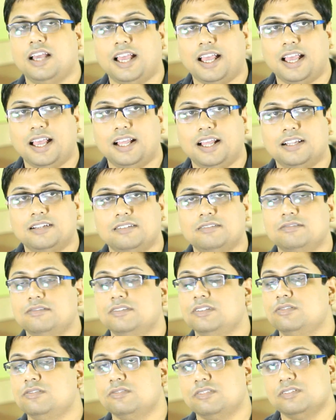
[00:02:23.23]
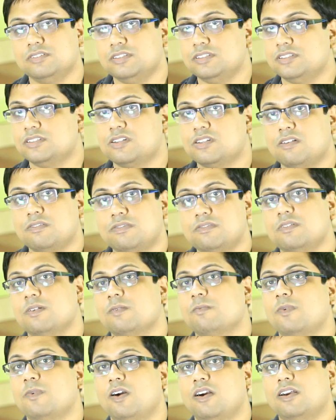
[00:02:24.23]
And due to the software
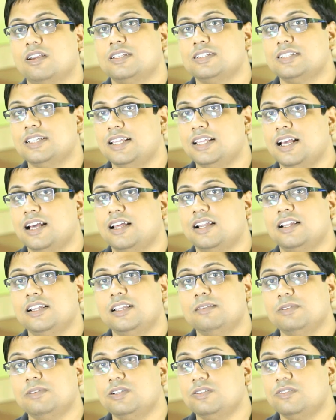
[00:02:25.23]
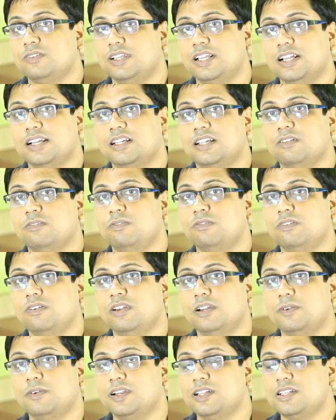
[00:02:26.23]
blockage, they are unable to get the
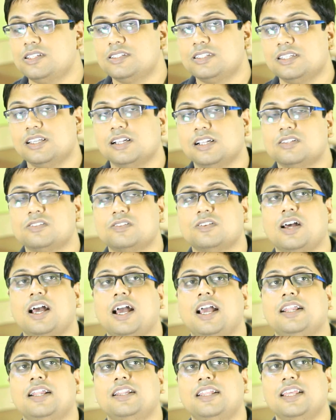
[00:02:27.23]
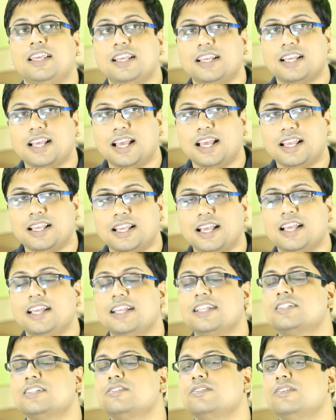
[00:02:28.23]
full potential. So I think
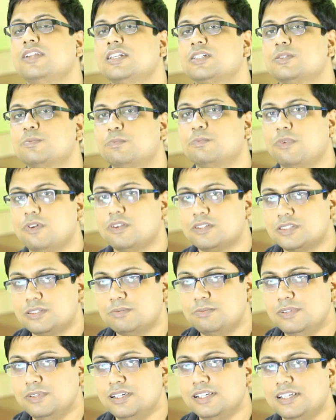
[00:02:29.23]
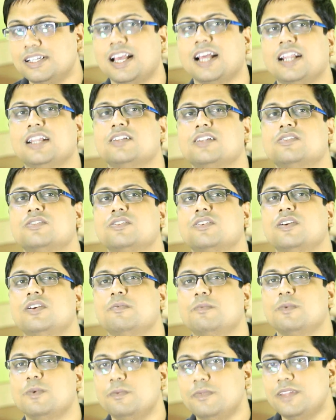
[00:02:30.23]
as soon as possible, Canon should
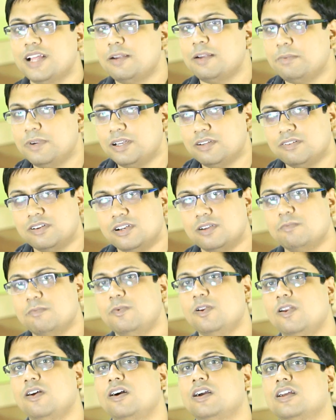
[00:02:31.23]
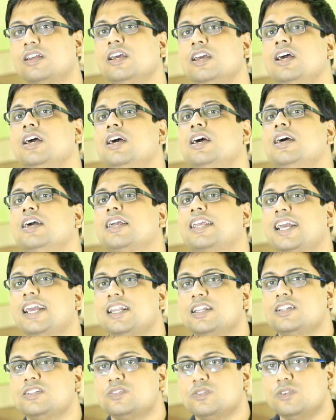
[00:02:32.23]
remove that particular block.
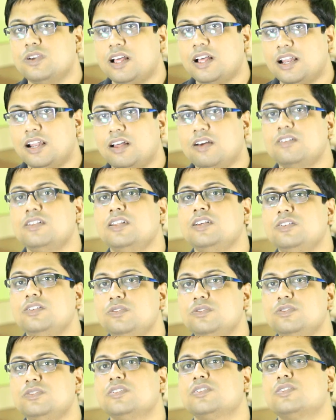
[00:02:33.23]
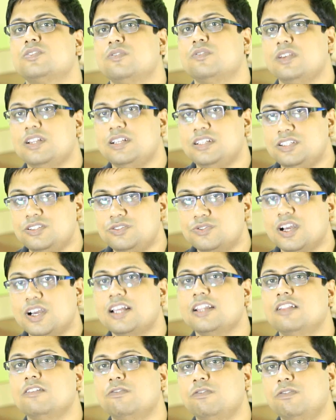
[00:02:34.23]
Canon should allow the users to
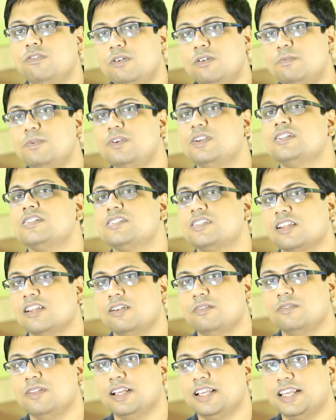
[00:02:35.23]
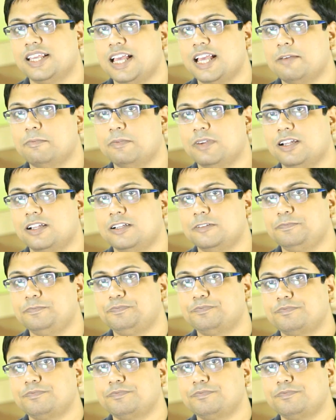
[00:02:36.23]
enjoy the full potential of the camera,